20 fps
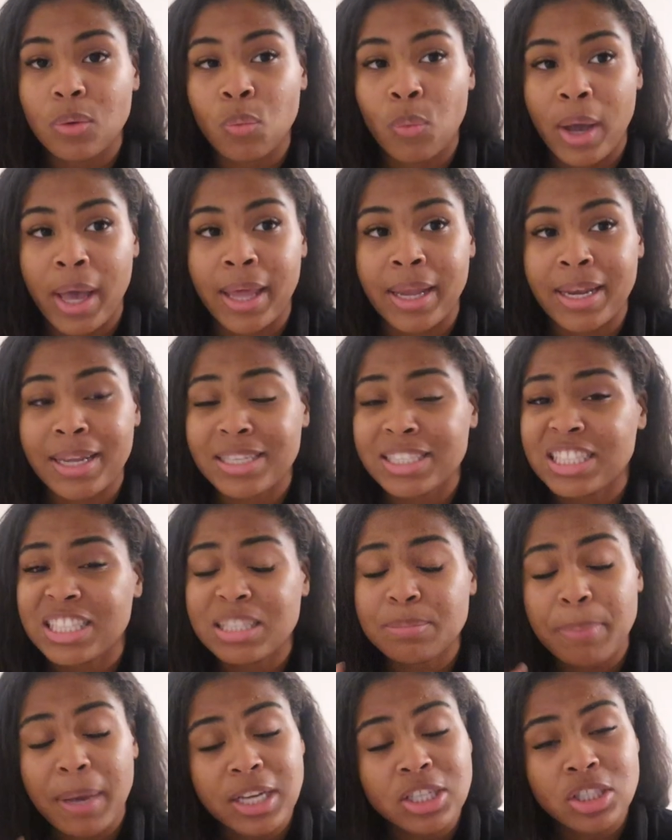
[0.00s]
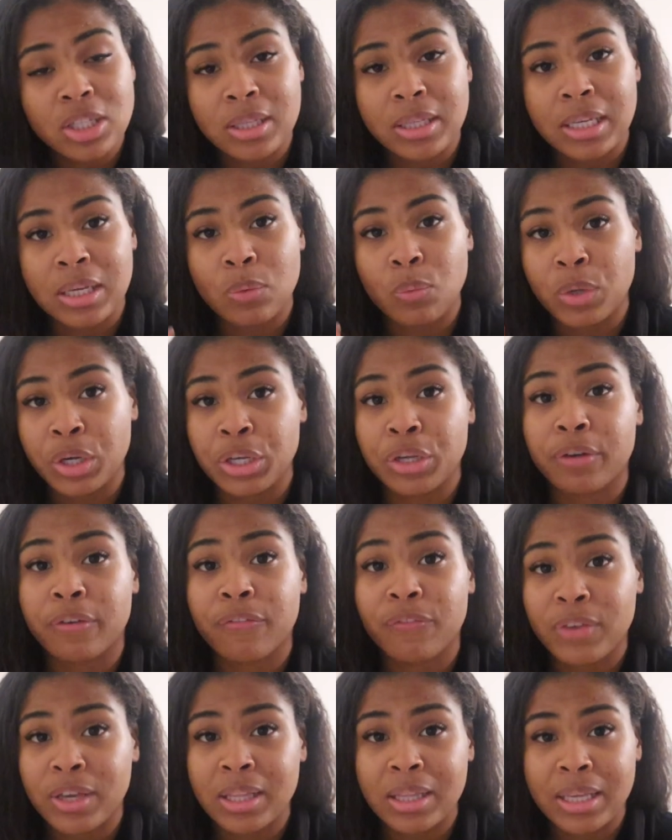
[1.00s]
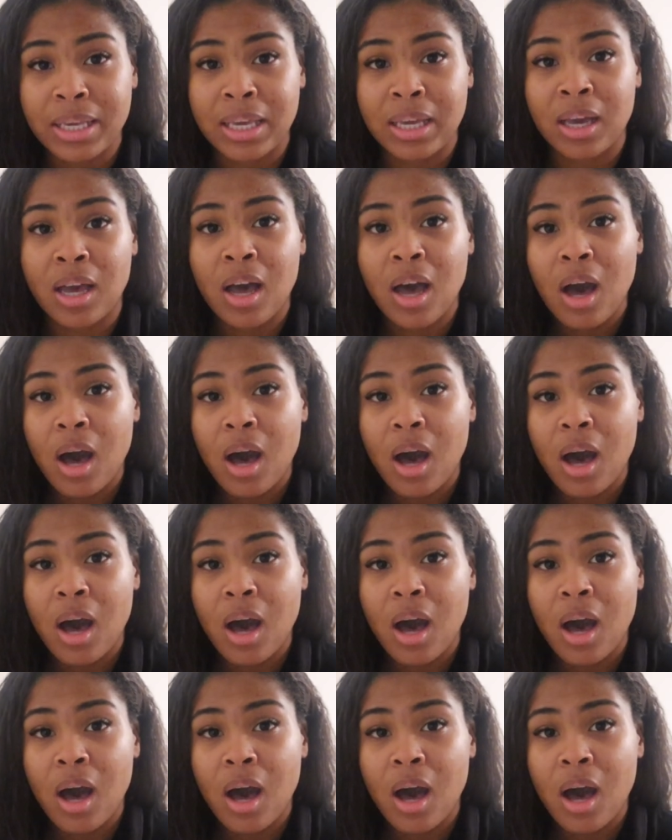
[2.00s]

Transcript: when, especially when you're feeling